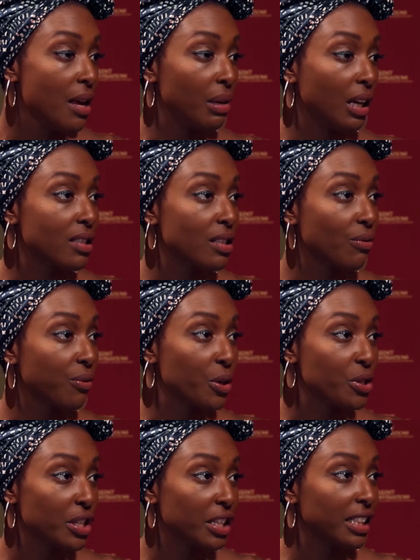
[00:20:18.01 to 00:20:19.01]
Because
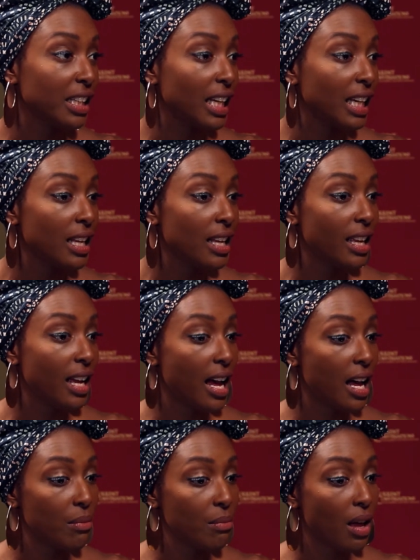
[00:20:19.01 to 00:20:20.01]
unfortunately,
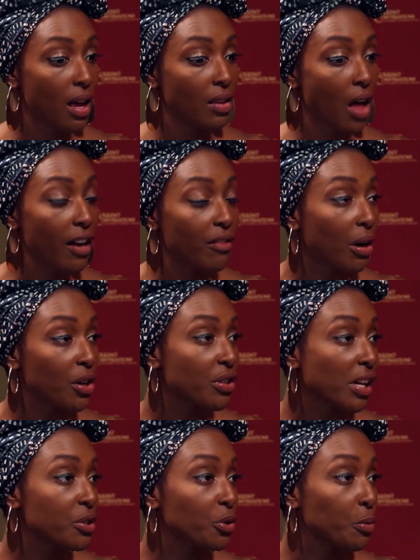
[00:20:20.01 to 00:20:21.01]
a lot of
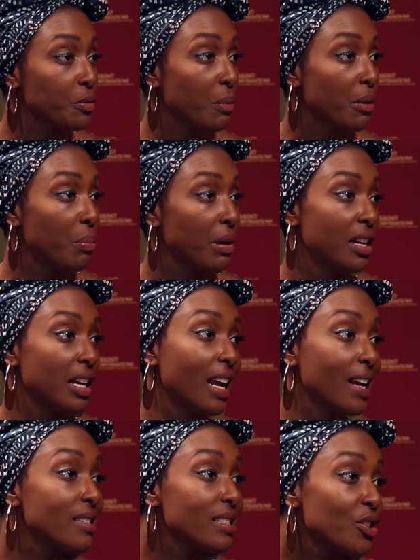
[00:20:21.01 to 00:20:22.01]
marginalized groups have been pitted
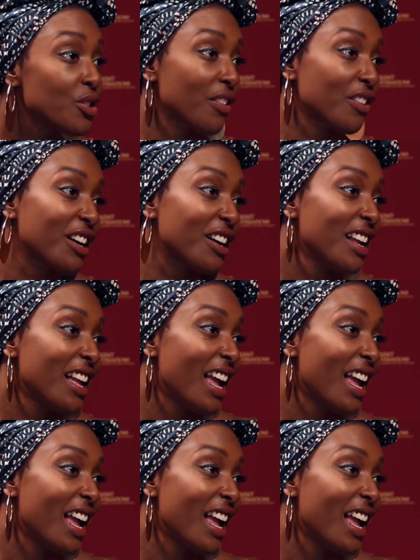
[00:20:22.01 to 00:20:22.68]
against each other